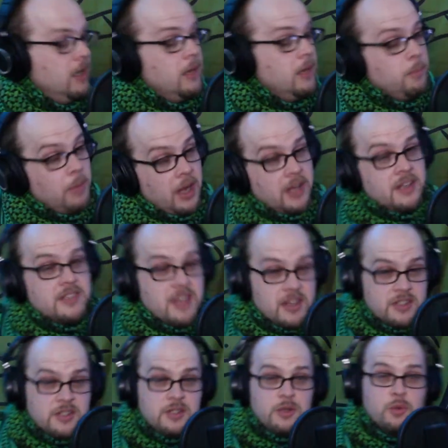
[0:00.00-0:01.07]
Mine is
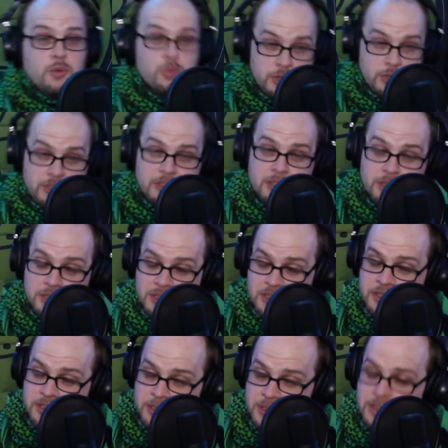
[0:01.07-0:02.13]
actually a real
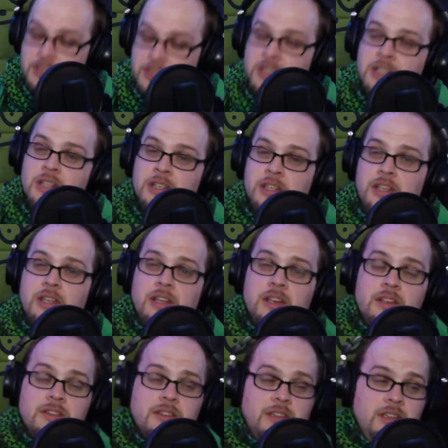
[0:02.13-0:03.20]
deal. It
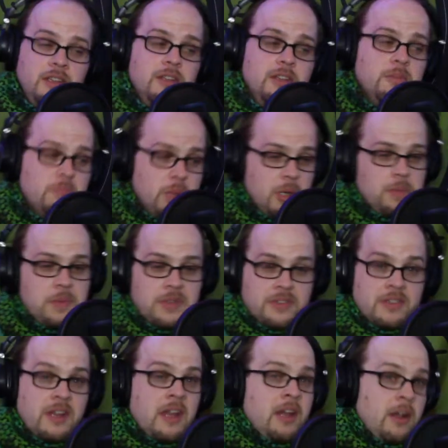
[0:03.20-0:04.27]
is in purpose
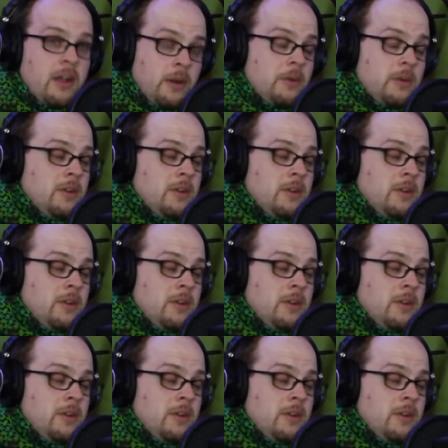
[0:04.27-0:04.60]
now.